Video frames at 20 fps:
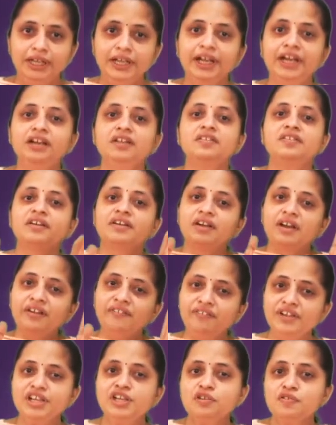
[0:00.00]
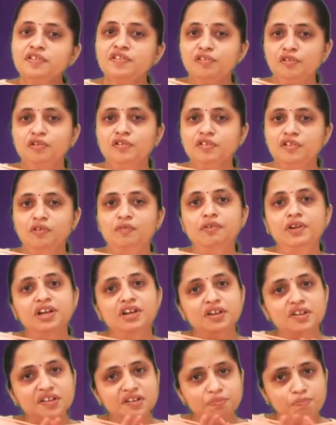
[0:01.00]
It is a revenue source of a
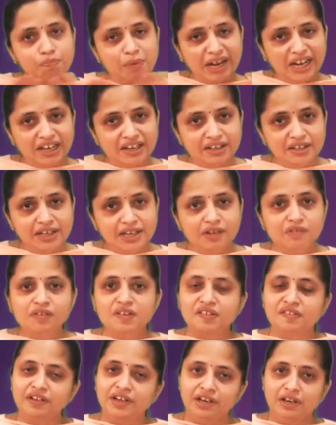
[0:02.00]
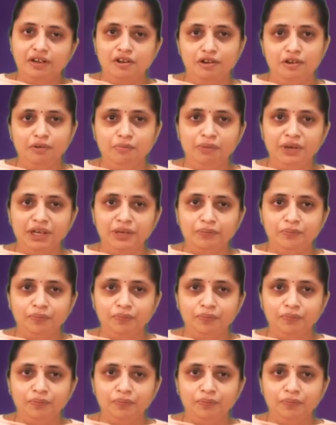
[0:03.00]
respective state government.